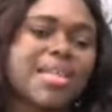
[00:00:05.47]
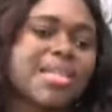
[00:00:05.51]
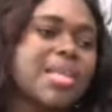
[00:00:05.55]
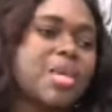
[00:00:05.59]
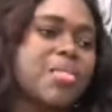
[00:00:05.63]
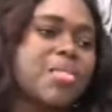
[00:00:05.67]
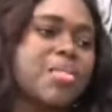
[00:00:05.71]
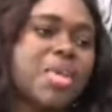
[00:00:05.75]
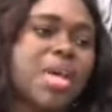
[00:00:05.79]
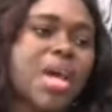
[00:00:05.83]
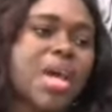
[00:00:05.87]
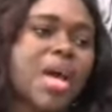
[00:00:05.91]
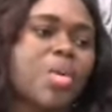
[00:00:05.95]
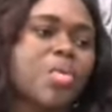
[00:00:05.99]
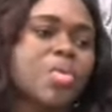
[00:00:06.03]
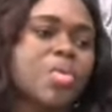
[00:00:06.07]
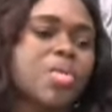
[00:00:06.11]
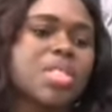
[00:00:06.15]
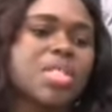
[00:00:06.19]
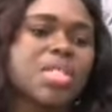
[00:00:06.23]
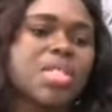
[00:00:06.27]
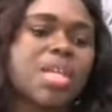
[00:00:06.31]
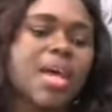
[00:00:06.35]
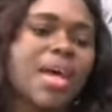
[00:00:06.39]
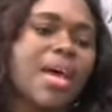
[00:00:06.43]
be a
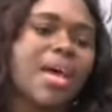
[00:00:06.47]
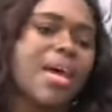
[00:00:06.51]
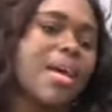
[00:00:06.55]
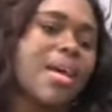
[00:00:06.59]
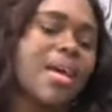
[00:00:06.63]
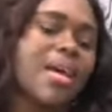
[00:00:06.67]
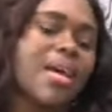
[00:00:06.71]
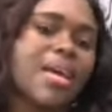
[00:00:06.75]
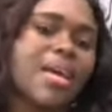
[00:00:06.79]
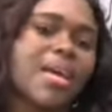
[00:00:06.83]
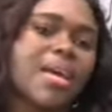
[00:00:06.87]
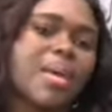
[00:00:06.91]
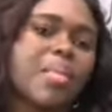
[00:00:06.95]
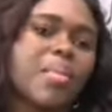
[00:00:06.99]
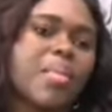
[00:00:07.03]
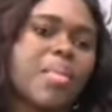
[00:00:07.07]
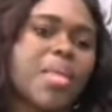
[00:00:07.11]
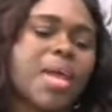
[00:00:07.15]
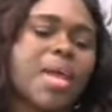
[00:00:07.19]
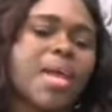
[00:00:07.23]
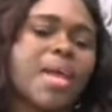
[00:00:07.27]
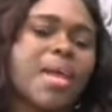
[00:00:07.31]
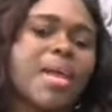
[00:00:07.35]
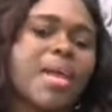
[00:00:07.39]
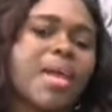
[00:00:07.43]
osha
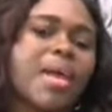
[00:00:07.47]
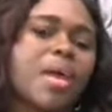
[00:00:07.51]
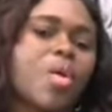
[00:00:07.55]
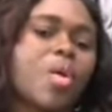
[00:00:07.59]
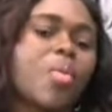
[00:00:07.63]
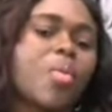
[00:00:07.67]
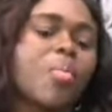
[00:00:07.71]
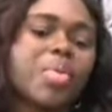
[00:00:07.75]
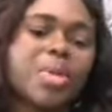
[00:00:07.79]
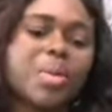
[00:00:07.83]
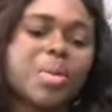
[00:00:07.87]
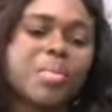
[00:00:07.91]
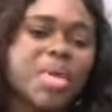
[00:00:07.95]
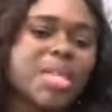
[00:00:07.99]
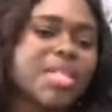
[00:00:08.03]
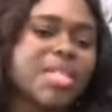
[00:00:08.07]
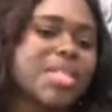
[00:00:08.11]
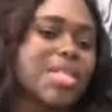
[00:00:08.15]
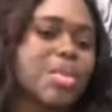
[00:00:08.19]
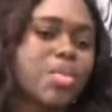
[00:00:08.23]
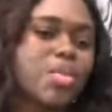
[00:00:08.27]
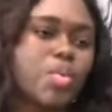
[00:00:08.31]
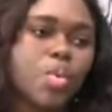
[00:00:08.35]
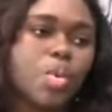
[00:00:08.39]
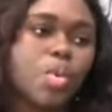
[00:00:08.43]
a
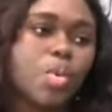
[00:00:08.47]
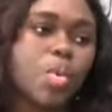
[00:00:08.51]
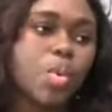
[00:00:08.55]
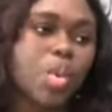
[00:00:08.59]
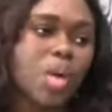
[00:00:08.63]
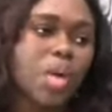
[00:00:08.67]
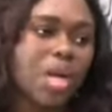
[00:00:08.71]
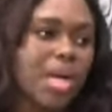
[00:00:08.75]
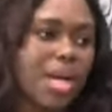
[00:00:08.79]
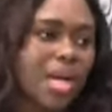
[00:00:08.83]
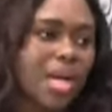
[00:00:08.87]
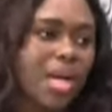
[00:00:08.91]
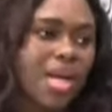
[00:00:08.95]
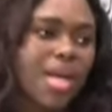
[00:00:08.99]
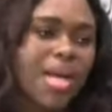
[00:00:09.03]
complimentary look